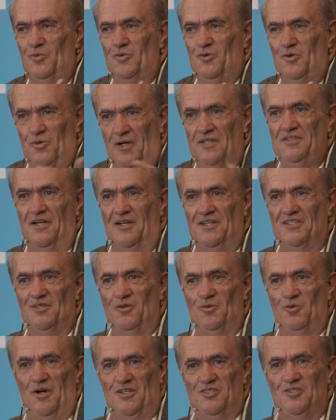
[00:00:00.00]
critics
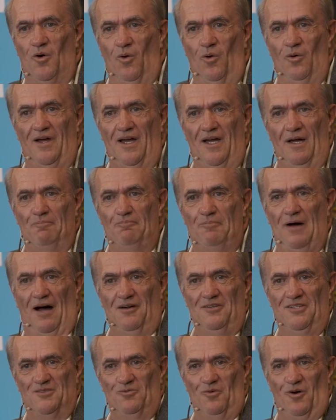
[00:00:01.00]
were talking
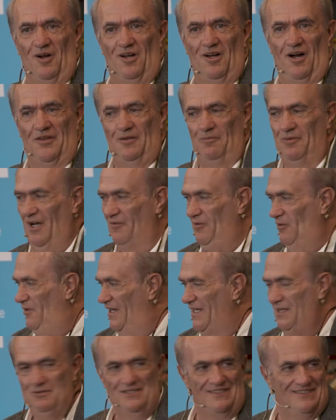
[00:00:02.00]
about his work on the platform
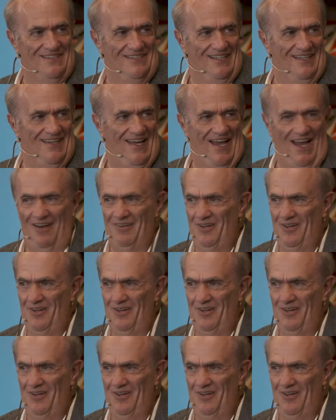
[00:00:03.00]
while he was sitting there.